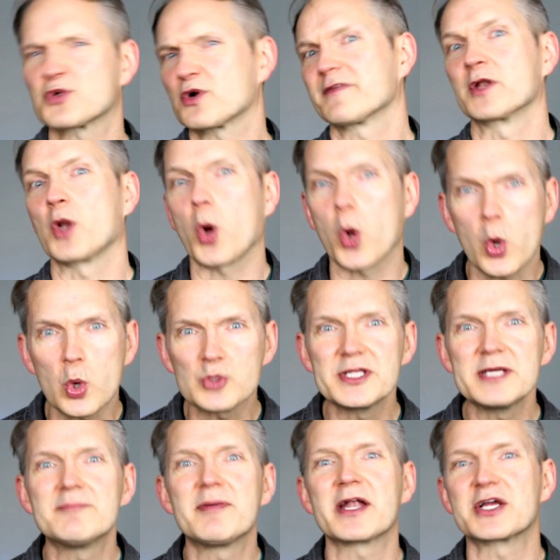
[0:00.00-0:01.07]
sort of an
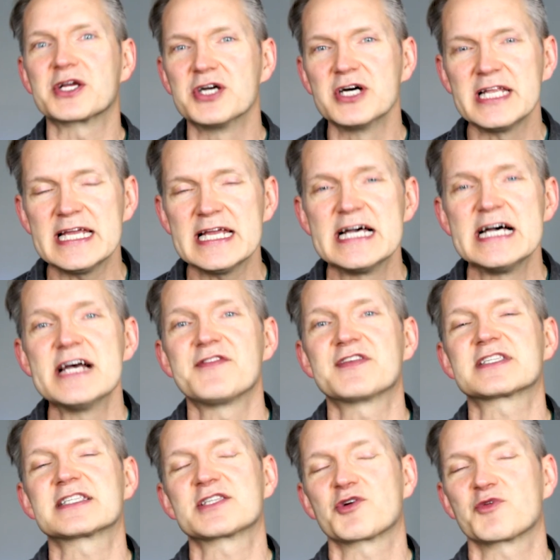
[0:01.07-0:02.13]
oldie but a goodie.
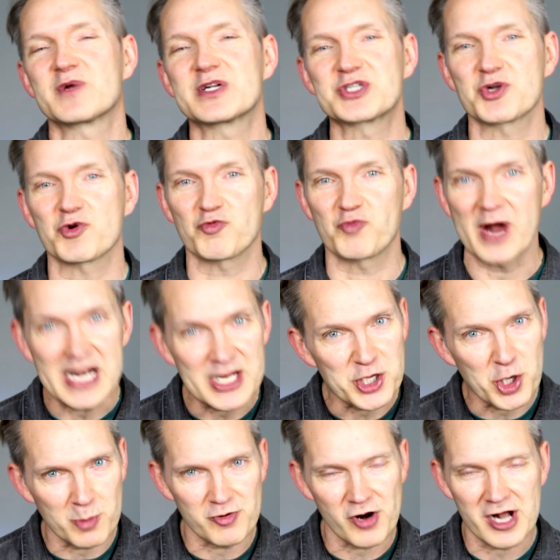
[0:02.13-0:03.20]
This is an original
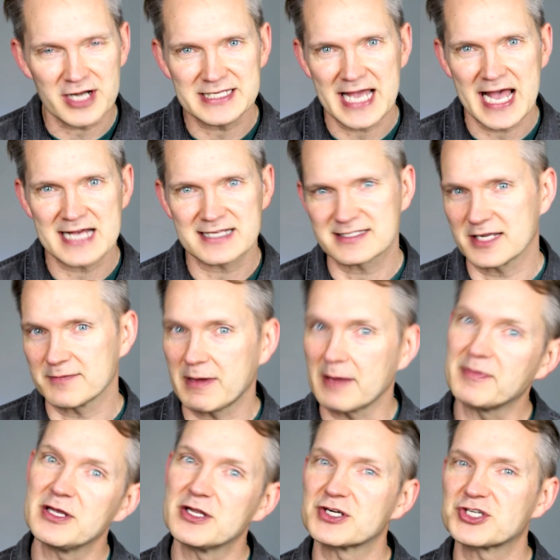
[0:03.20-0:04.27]
radio broadcast done by
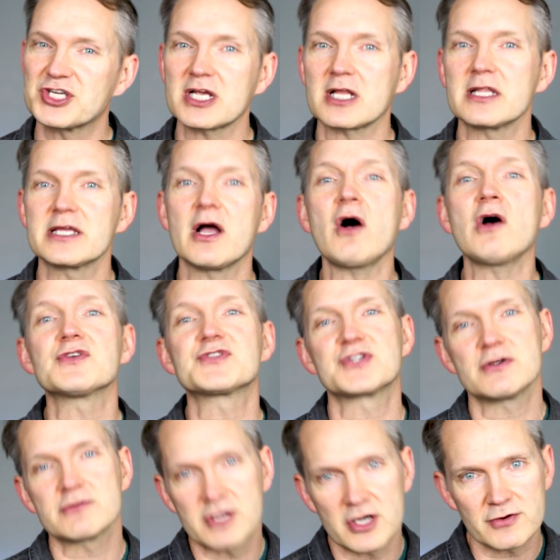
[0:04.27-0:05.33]
Peter Schickele,
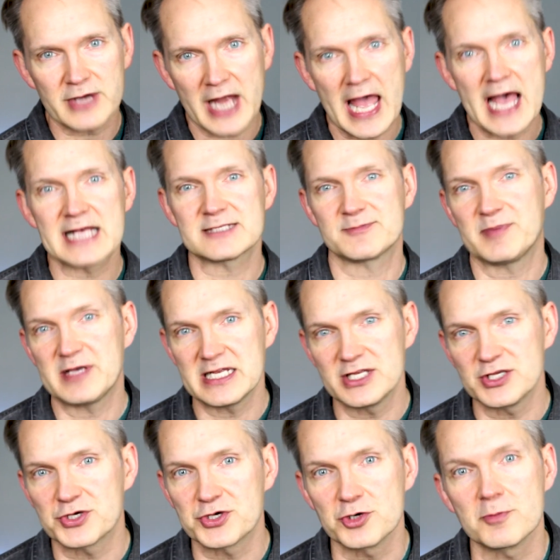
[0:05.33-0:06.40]
also known as
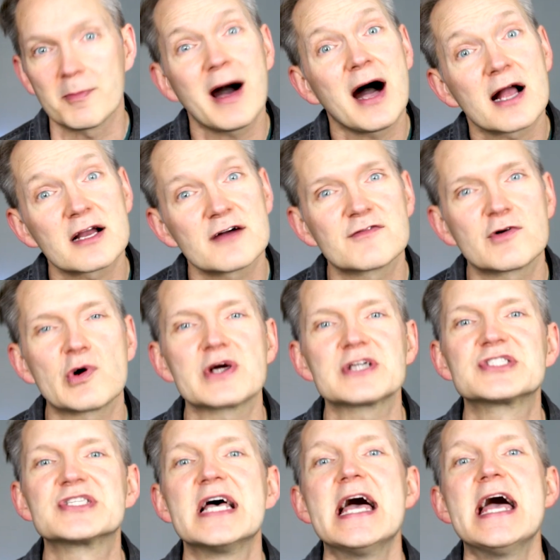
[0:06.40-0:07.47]
PDQ Bach, of
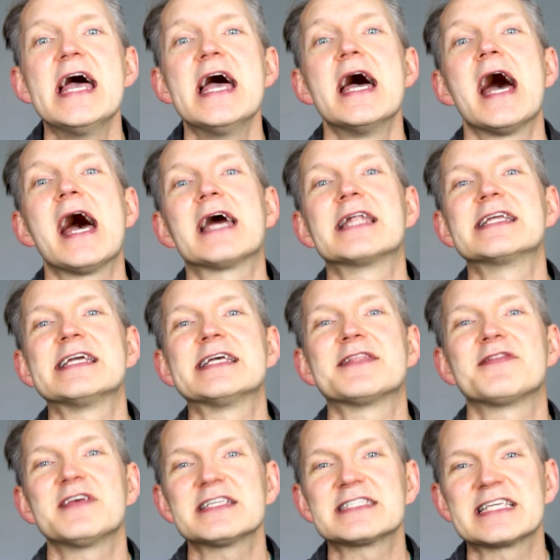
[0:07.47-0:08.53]
course. And
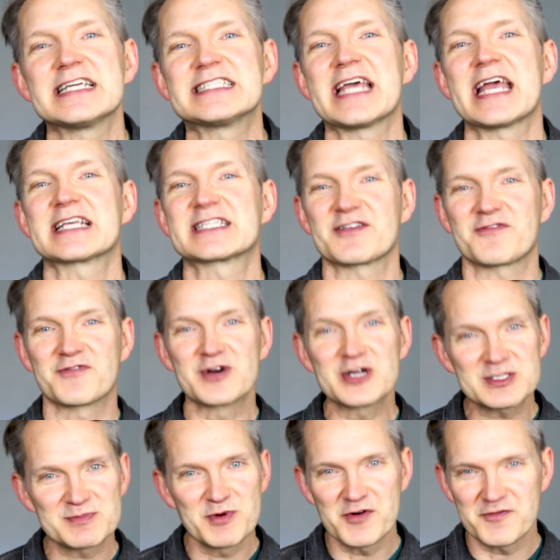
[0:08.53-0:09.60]
in this, he takes the
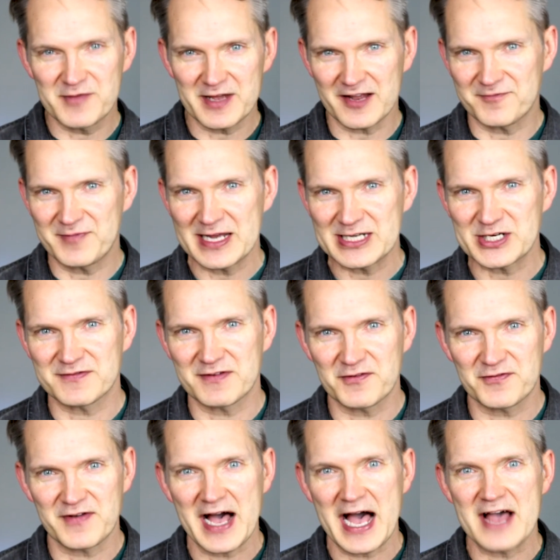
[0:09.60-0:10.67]
first movement of Beethoven
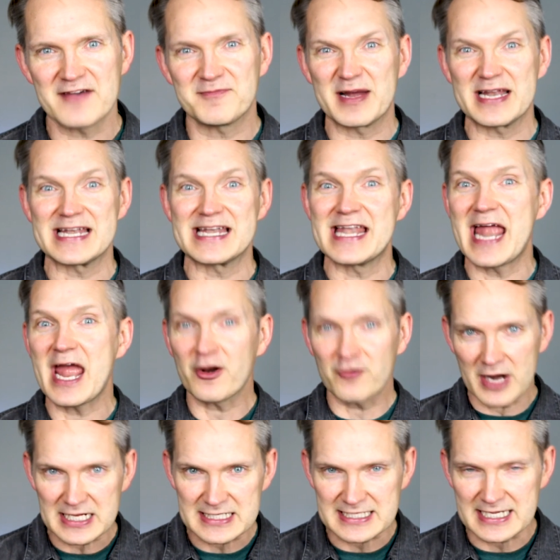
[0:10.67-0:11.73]
5, but
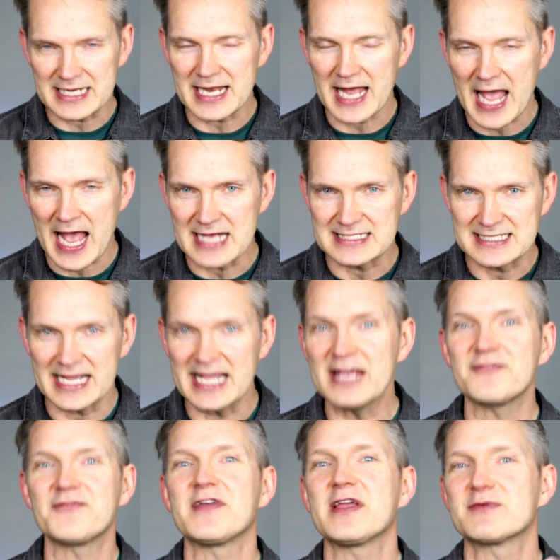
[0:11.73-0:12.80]
narrates it as
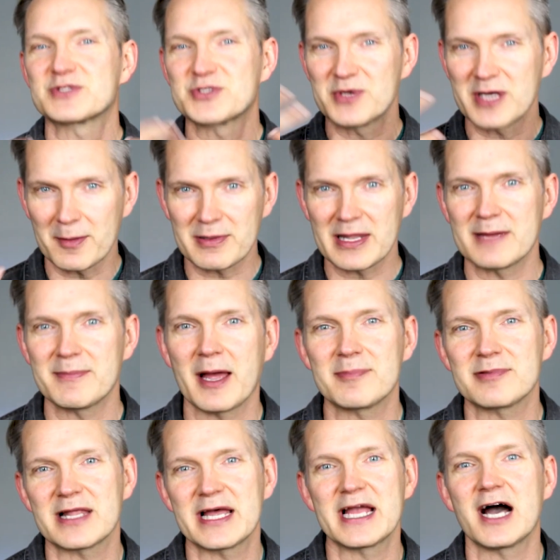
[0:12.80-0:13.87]
if he was doing a
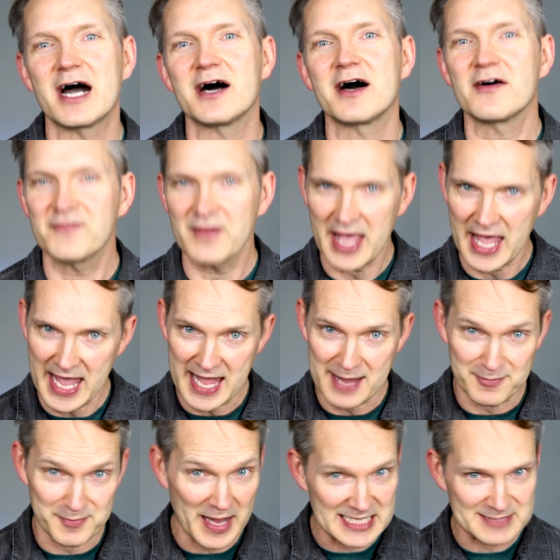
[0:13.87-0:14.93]
play-by-play of a
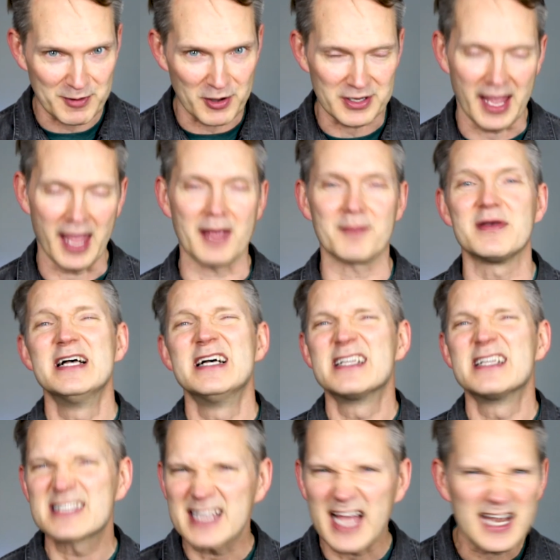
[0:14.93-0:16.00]
baseball game.
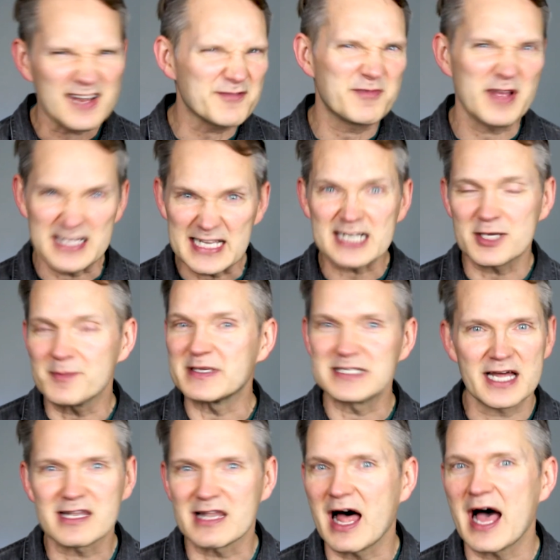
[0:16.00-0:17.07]
It's actually been
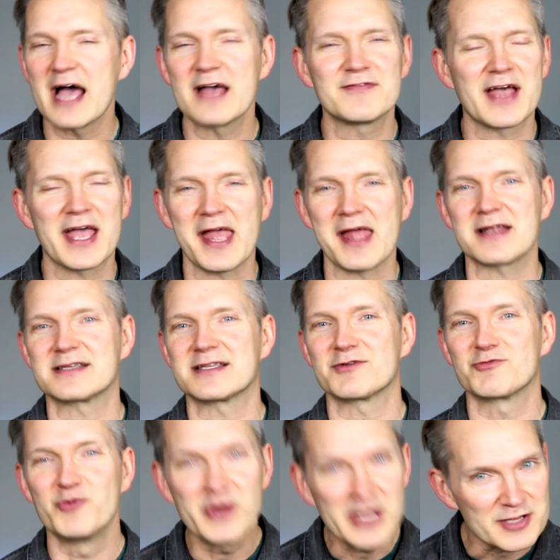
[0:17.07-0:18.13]
done live and
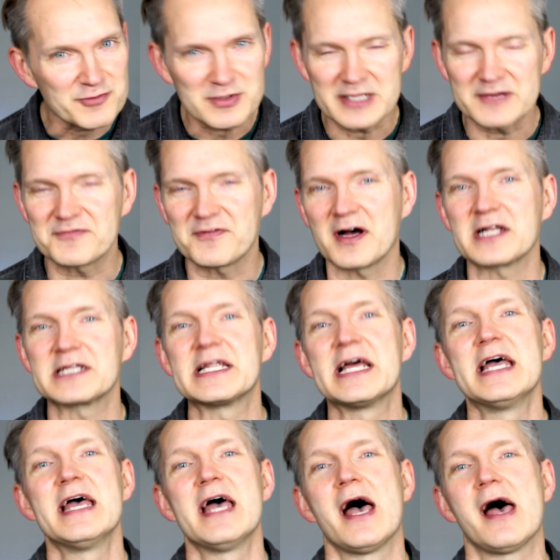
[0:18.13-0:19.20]
really, really fun.
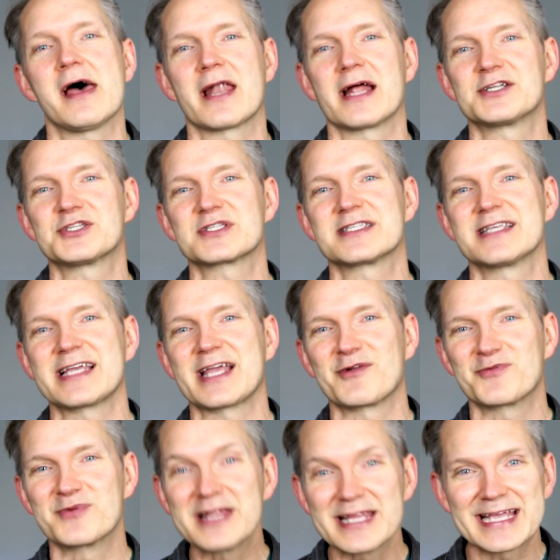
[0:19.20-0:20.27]
And I just think
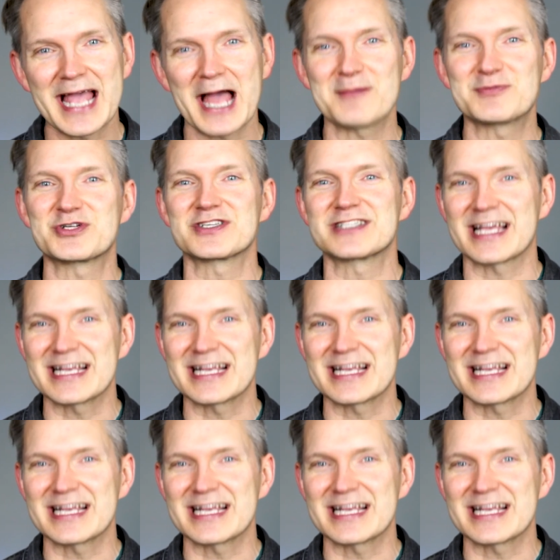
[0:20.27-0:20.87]
it really captures